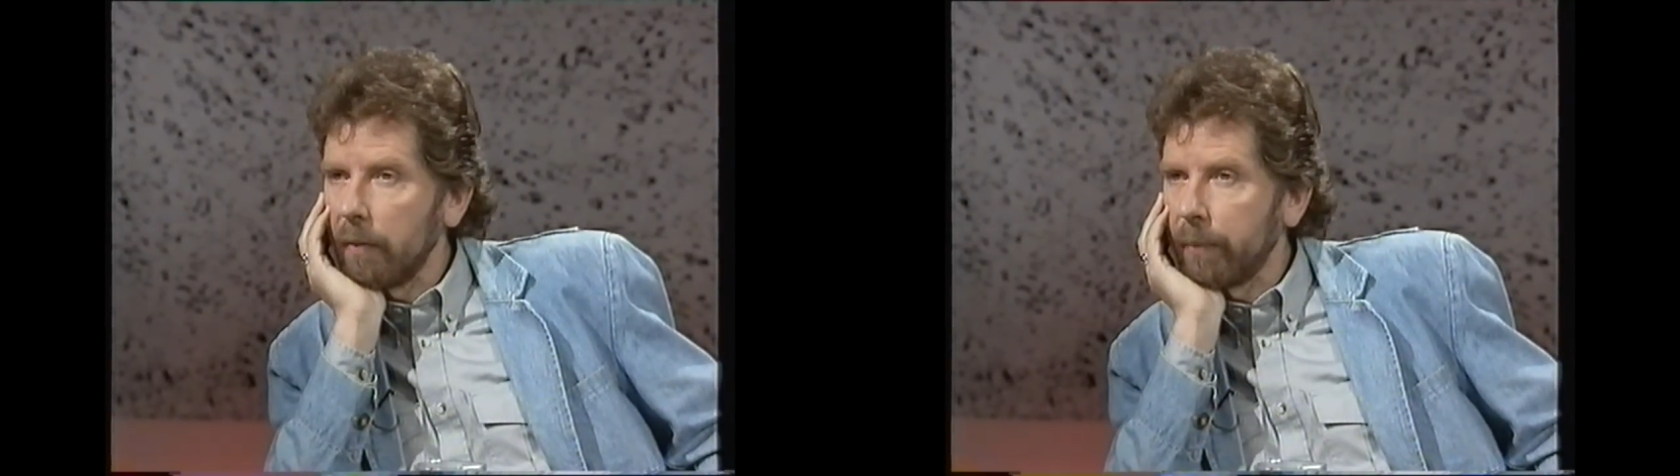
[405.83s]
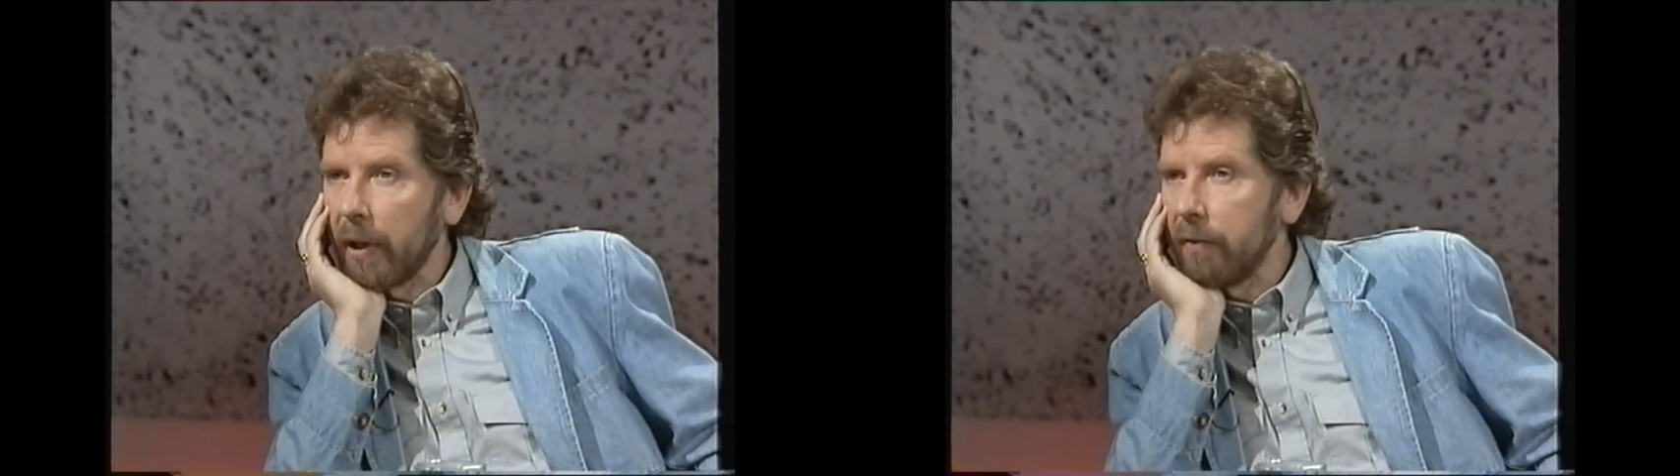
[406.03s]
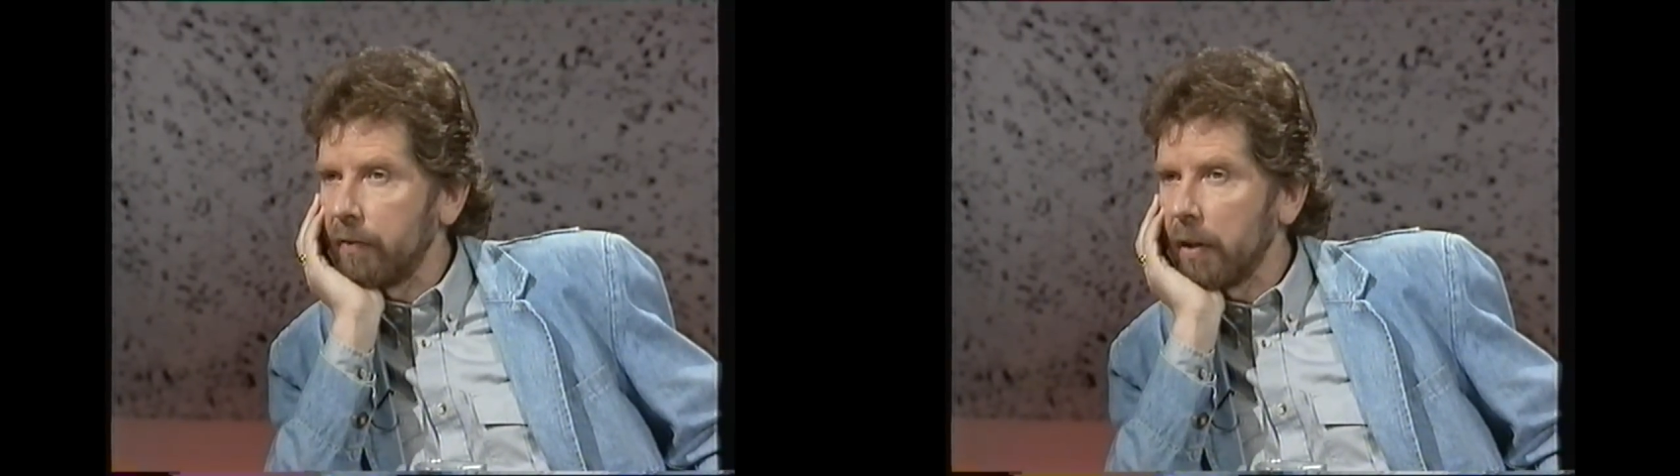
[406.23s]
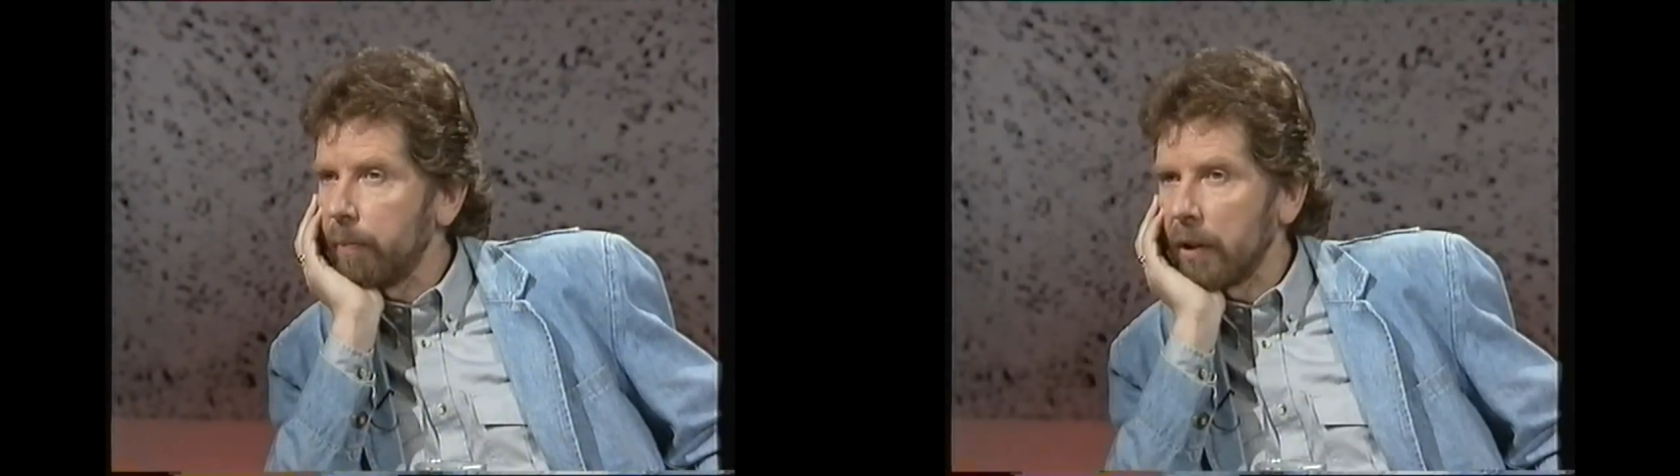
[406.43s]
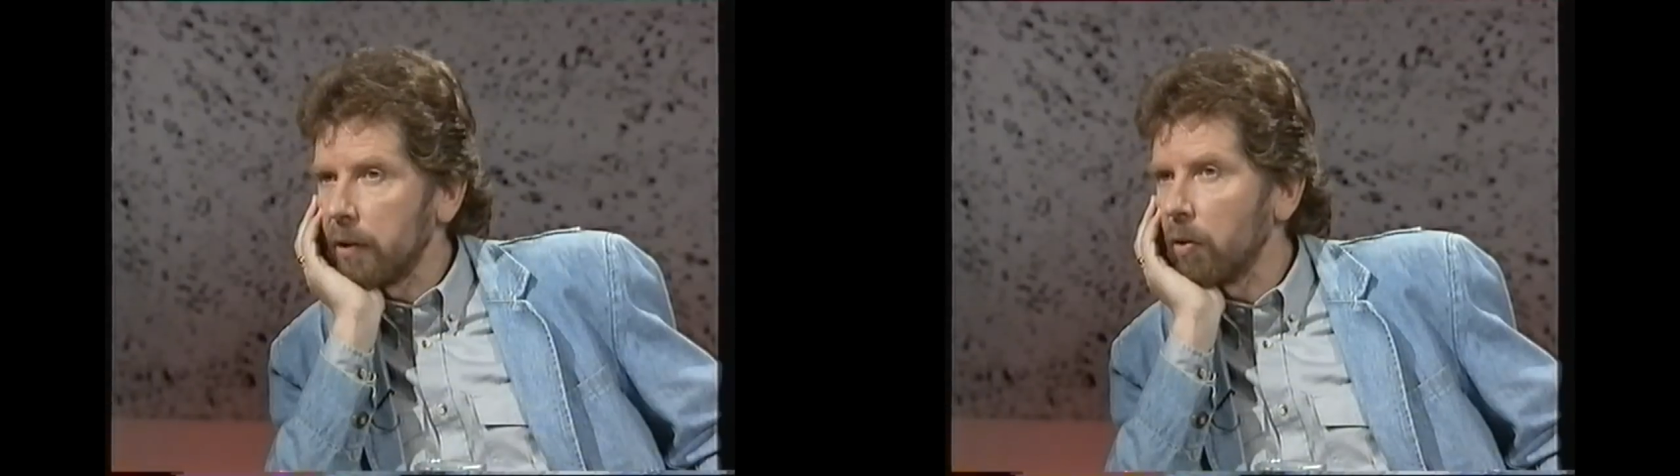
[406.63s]
by a fiddle
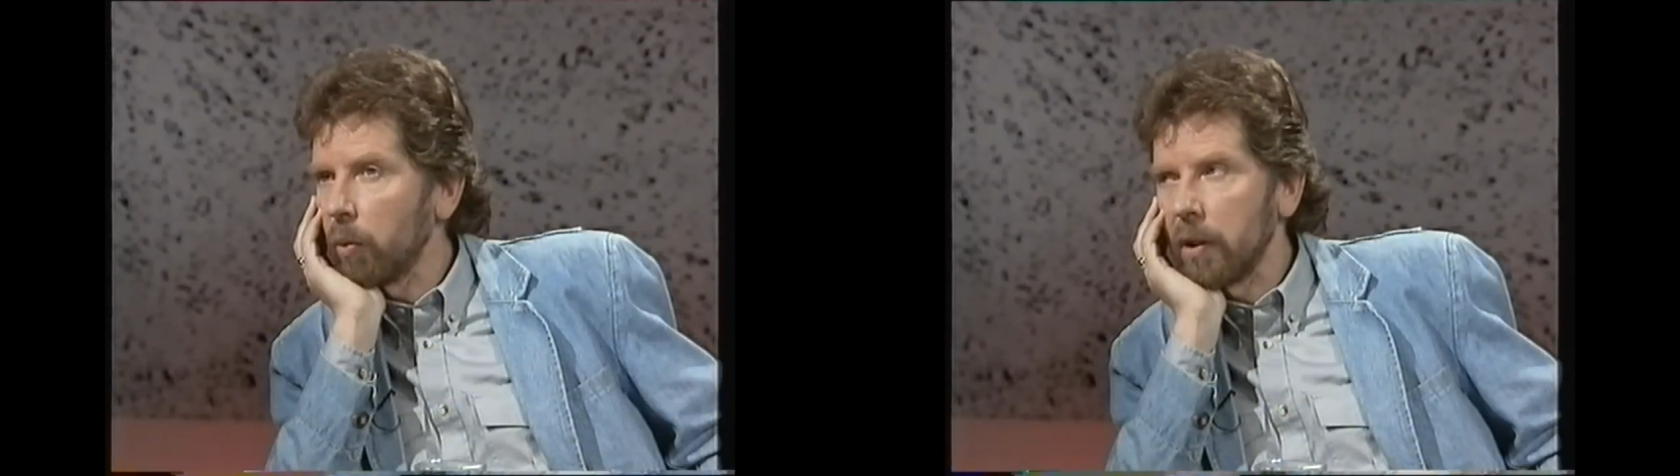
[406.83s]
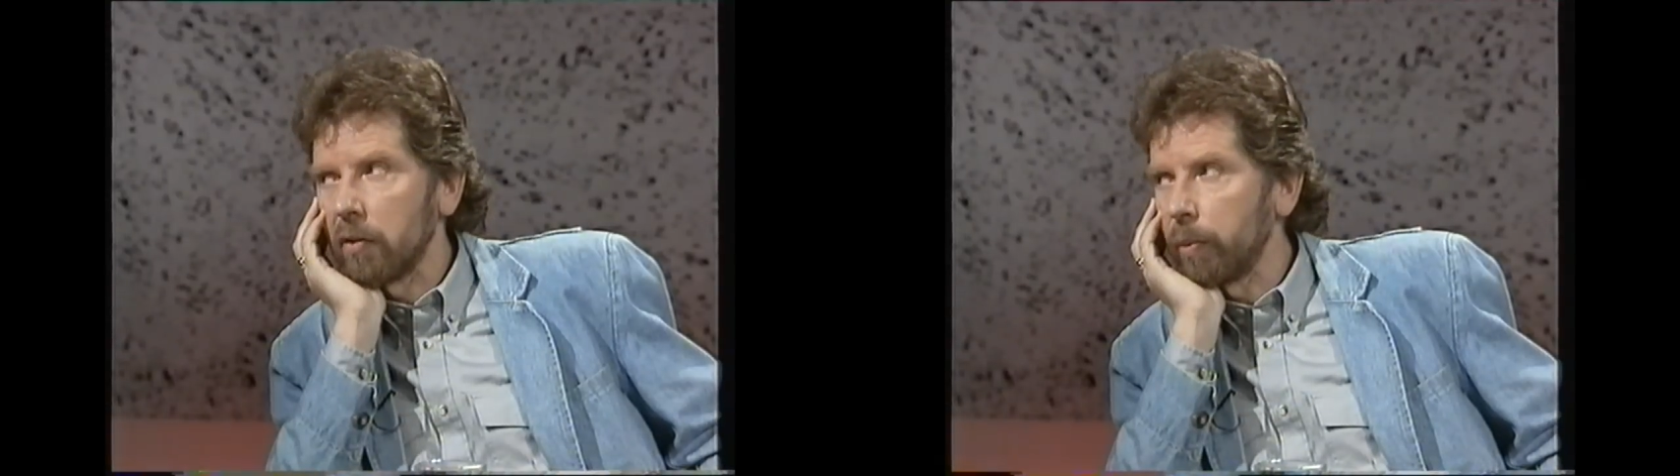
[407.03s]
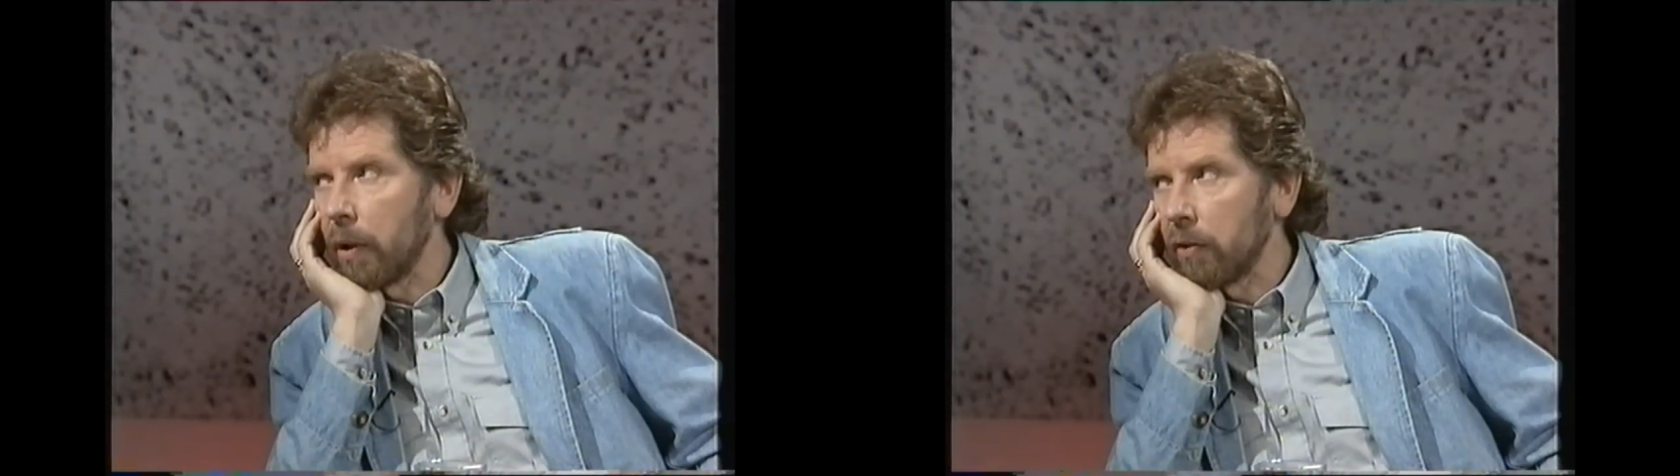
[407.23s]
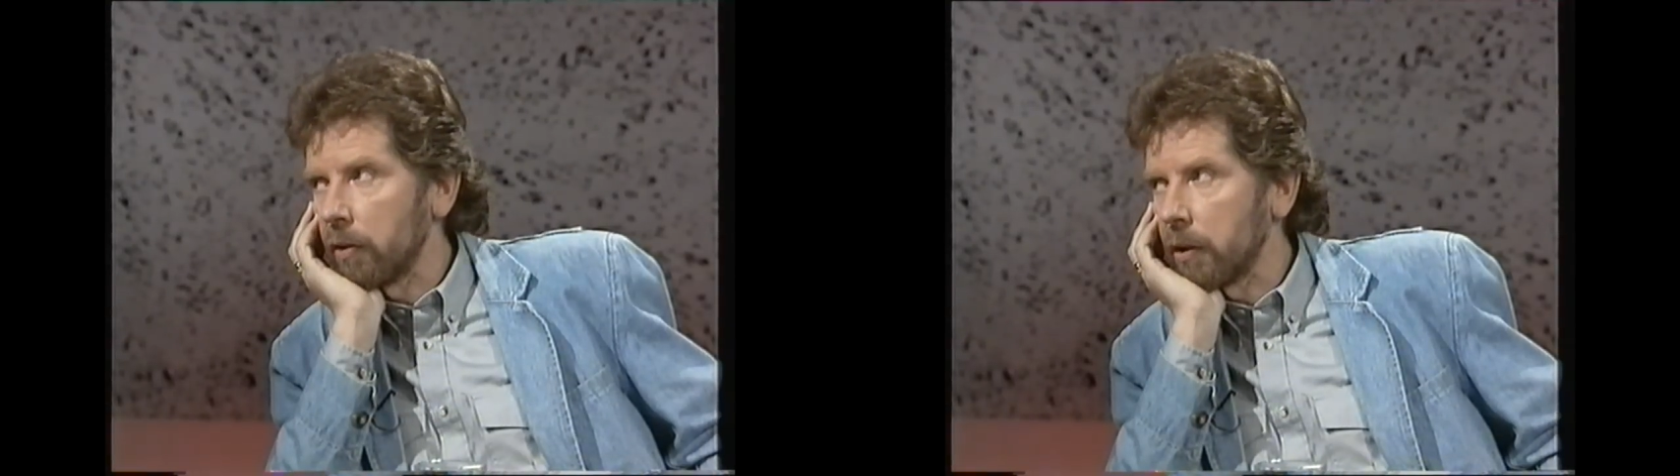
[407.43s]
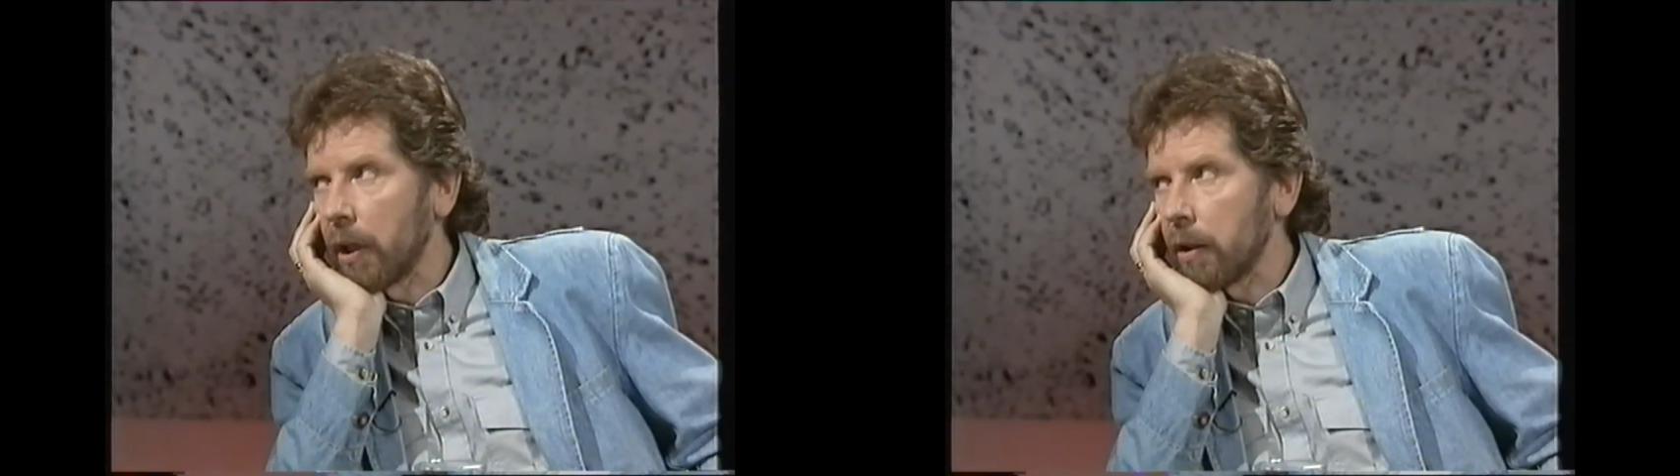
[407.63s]
player, you don't know whether he's a Protestant
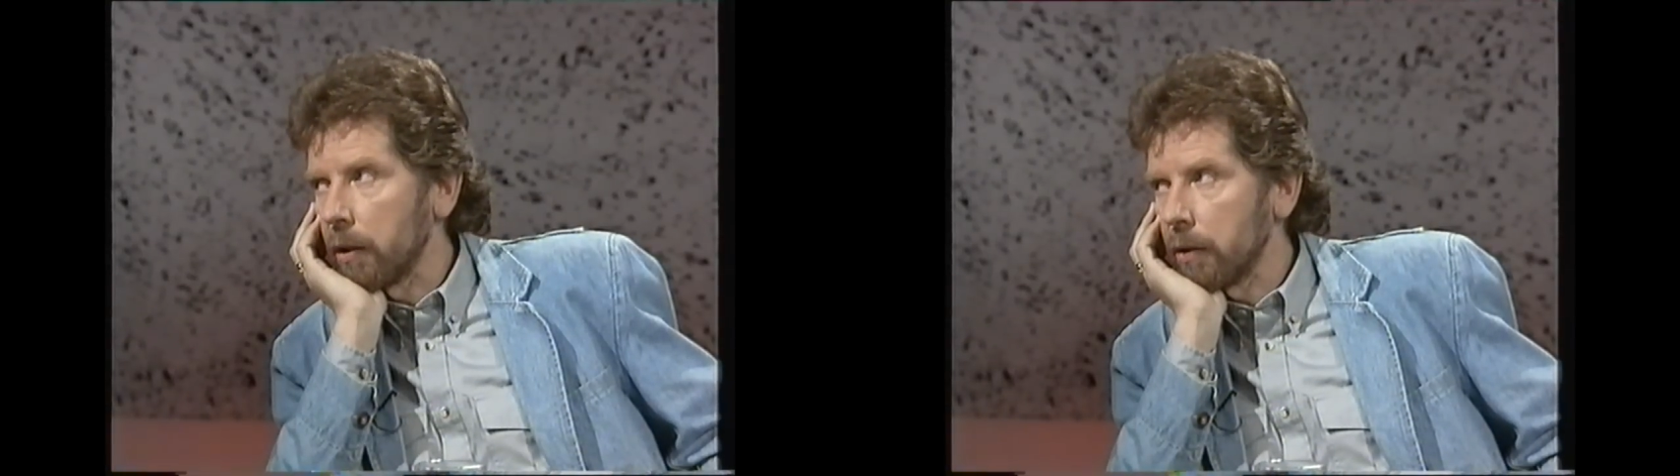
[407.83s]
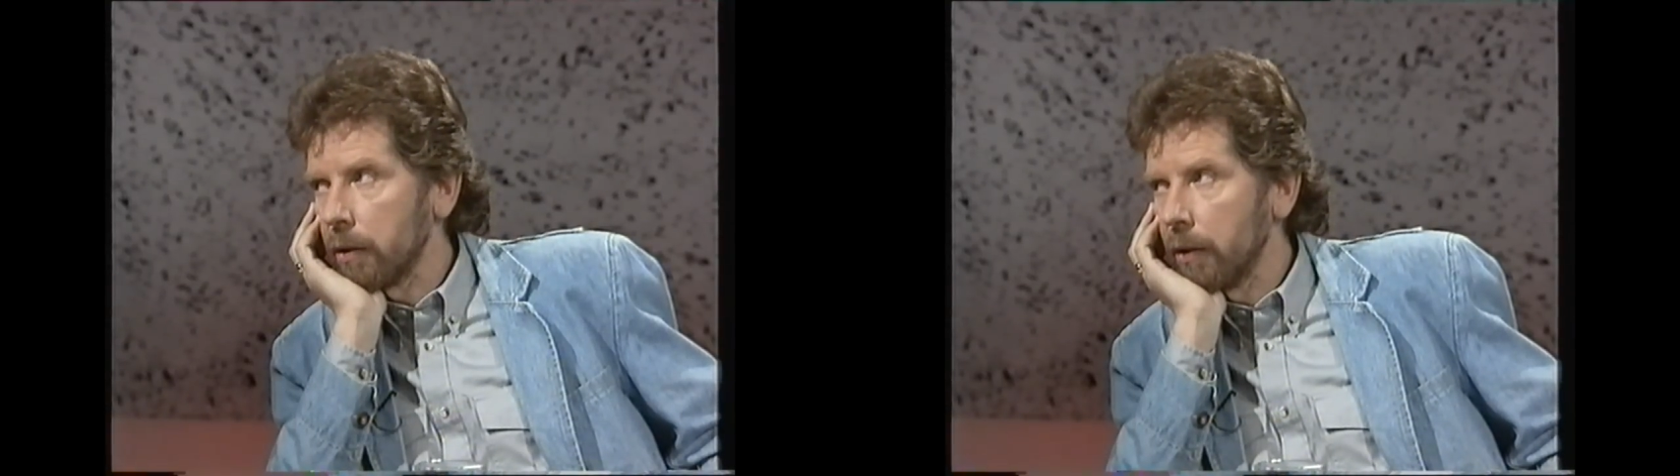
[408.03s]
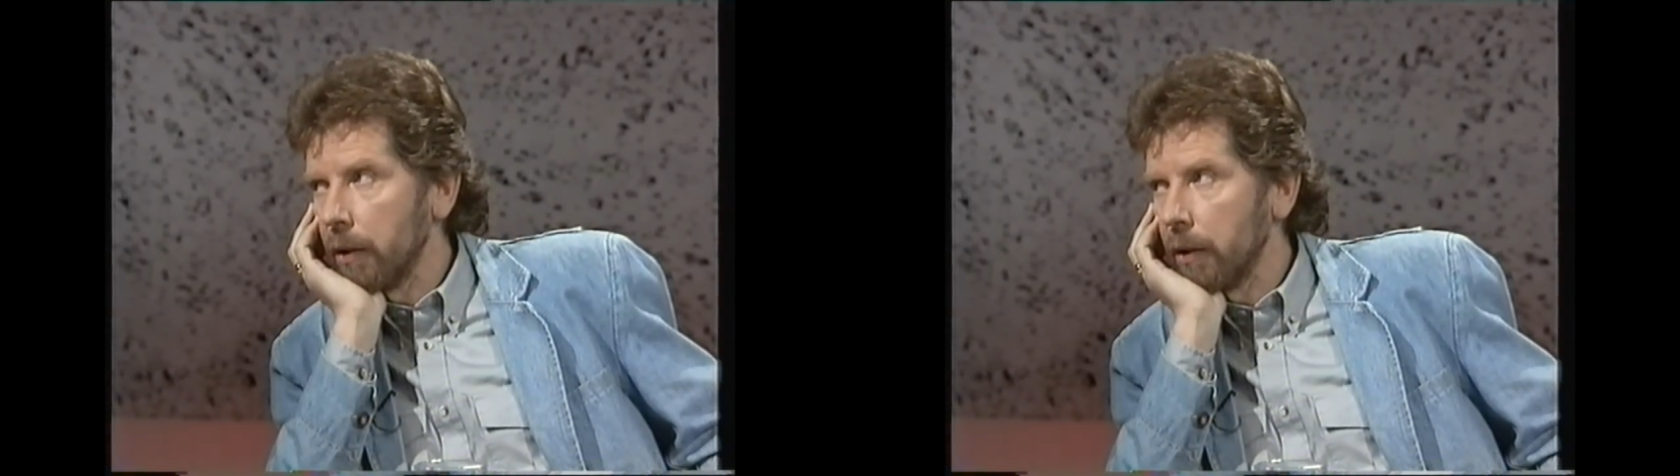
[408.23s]
or a Catholic.